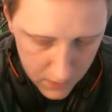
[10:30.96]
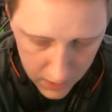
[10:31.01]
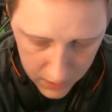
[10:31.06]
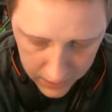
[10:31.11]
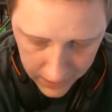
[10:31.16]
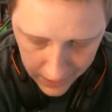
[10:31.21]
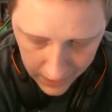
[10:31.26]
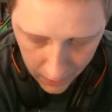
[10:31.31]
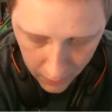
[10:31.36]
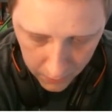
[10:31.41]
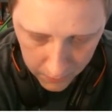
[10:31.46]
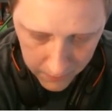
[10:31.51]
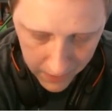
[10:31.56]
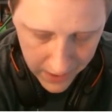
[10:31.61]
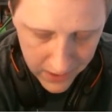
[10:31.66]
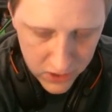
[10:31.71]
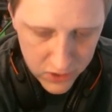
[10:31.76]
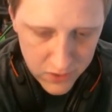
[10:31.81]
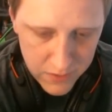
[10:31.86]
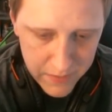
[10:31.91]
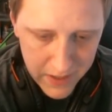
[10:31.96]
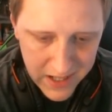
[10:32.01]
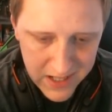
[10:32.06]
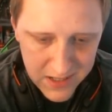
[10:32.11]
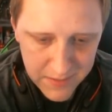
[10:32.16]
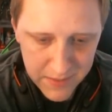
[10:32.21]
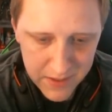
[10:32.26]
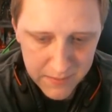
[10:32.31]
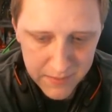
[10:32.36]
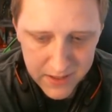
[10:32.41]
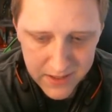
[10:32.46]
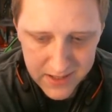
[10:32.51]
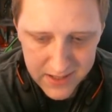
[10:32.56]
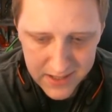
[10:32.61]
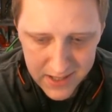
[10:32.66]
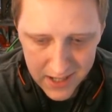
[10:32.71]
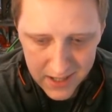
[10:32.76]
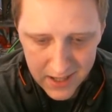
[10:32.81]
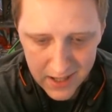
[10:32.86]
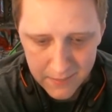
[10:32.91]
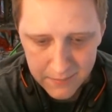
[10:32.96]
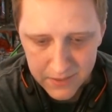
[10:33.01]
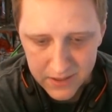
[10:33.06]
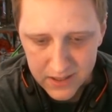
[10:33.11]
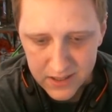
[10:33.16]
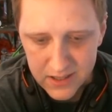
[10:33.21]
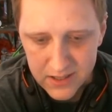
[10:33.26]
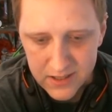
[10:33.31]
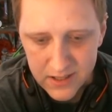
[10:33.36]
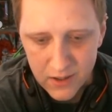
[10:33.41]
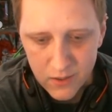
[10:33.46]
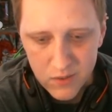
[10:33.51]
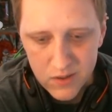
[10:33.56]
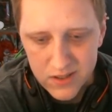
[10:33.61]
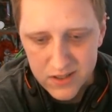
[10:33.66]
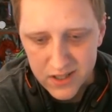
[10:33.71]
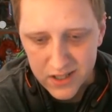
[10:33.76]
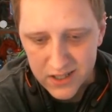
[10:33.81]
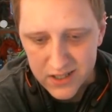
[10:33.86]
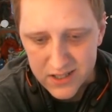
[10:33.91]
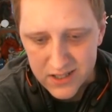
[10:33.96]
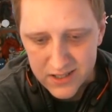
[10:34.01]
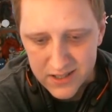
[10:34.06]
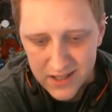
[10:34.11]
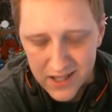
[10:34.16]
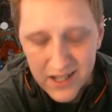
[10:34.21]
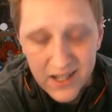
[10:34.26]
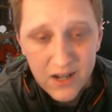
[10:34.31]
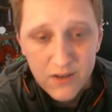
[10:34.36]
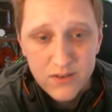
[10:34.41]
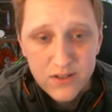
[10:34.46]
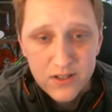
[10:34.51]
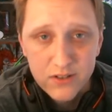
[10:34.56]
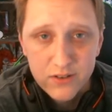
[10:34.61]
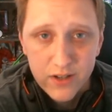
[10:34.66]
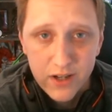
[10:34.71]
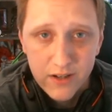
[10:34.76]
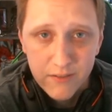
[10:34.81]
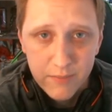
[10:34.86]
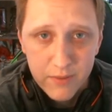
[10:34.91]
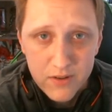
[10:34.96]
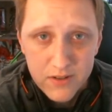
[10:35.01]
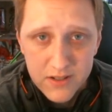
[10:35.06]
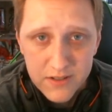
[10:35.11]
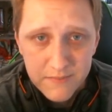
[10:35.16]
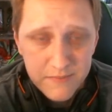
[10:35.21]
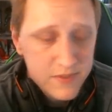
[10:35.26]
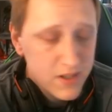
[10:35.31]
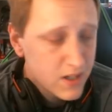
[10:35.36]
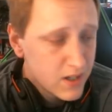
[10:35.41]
Now, mind you, it pains me a bit to say that because I always like to think I was a creative person.